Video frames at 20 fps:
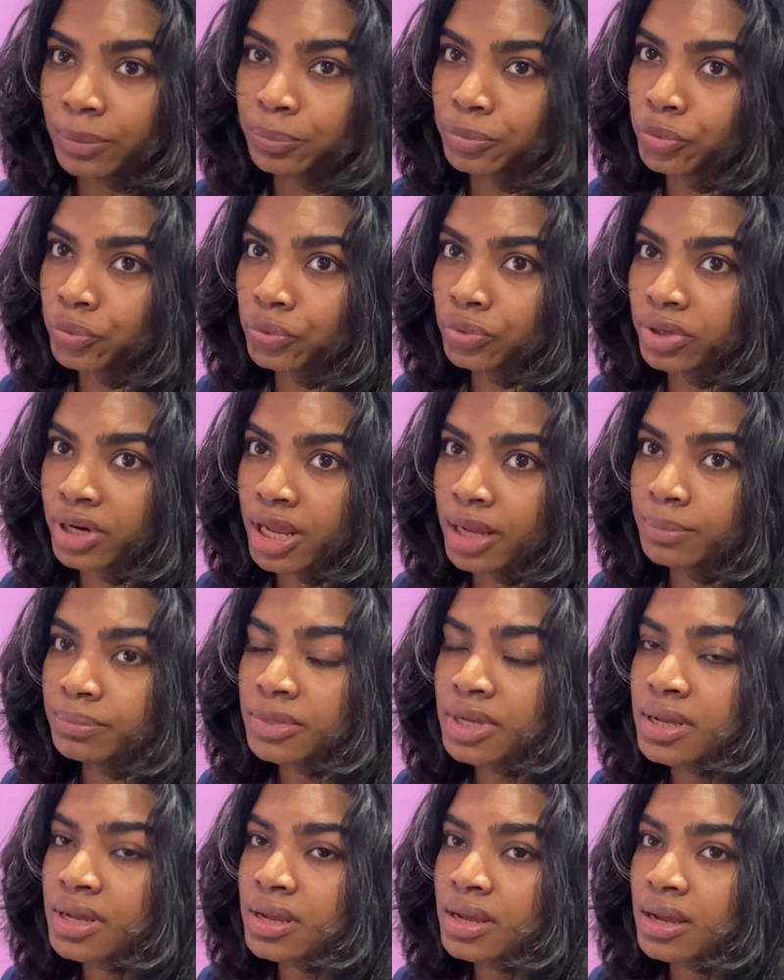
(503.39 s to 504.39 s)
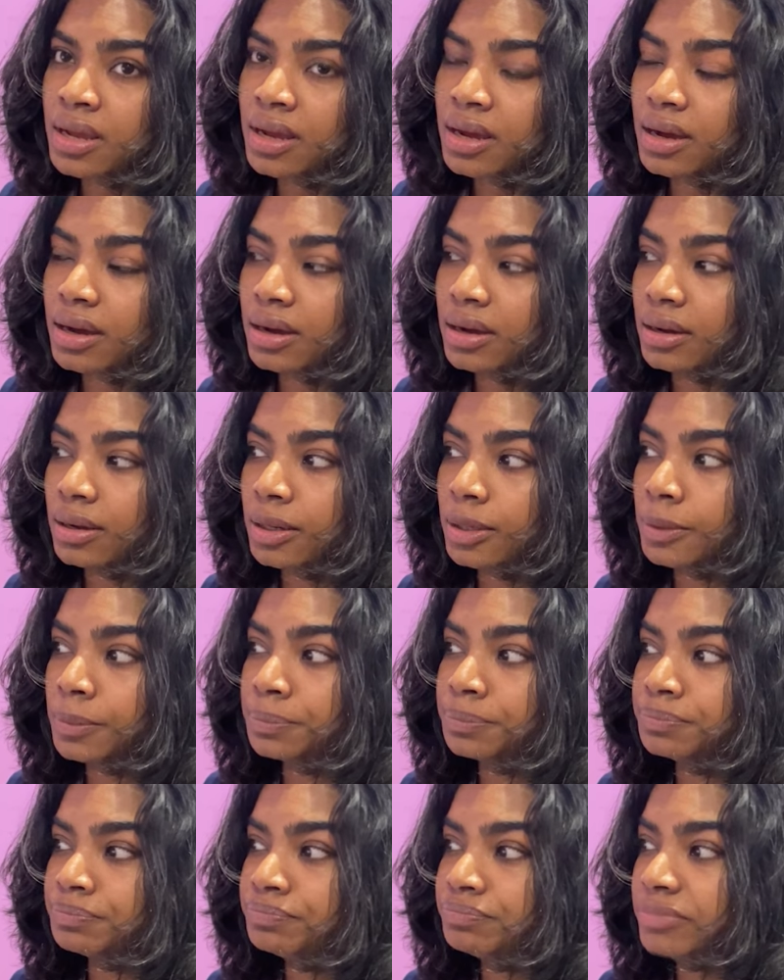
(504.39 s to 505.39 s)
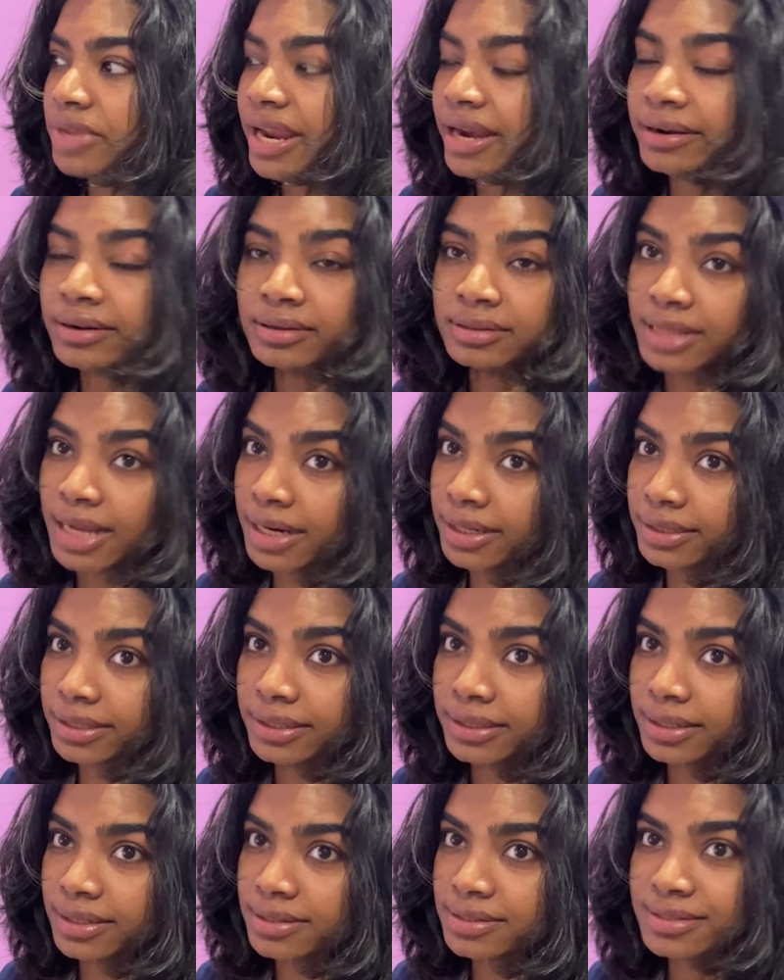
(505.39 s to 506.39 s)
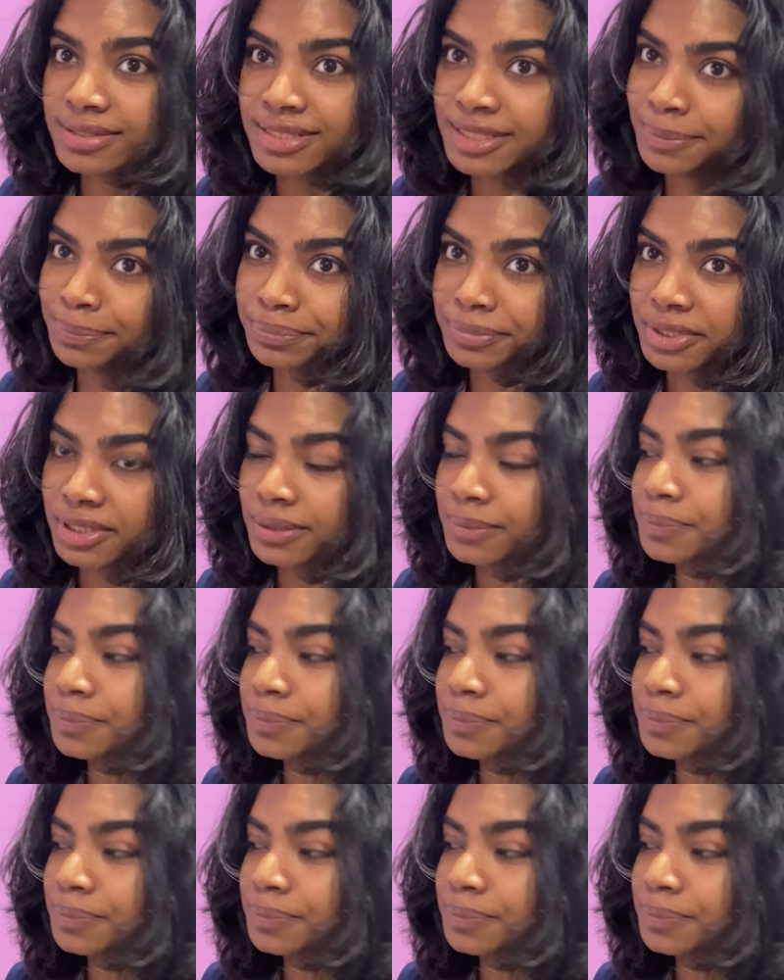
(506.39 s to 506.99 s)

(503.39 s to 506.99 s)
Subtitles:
program, enter that detail. Simple.